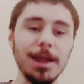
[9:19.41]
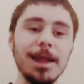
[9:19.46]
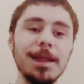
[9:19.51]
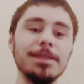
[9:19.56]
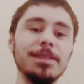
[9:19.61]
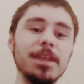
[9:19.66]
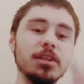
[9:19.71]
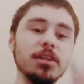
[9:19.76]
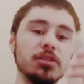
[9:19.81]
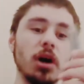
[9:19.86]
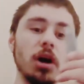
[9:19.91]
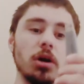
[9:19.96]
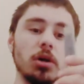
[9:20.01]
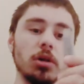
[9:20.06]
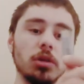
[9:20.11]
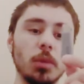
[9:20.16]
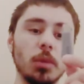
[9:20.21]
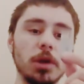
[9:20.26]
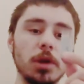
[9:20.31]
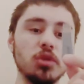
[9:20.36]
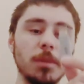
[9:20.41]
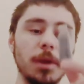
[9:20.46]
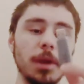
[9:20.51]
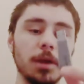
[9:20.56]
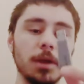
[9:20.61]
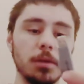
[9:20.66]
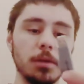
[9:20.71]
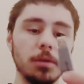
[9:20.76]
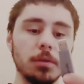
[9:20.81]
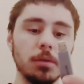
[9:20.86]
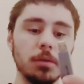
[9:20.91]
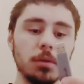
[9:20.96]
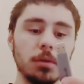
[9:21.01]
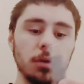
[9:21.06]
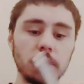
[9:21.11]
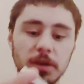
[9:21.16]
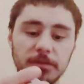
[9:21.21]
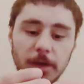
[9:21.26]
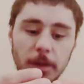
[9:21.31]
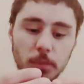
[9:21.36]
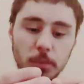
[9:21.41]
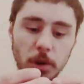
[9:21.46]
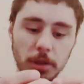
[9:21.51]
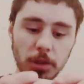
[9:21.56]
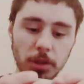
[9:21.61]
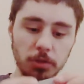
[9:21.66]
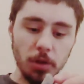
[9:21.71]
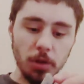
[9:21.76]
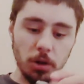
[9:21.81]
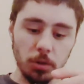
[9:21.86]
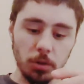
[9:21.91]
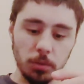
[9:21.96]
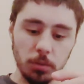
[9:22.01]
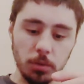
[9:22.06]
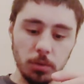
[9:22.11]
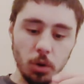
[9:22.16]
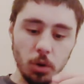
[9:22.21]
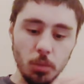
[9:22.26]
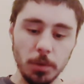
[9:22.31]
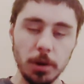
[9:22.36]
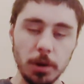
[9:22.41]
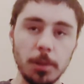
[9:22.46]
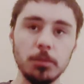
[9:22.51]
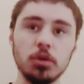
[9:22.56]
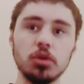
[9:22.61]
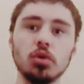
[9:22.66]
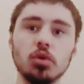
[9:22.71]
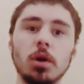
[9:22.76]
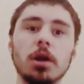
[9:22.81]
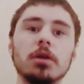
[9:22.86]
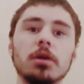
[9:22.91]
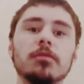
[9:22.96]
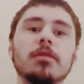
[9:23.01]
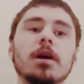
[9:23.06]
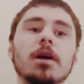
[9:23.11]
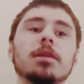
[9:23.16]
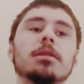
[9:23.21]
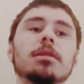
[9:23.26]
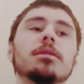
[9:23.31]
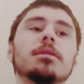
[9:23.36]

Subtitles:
This dongle is way too big. If I break this dongle open, I'm sure I could find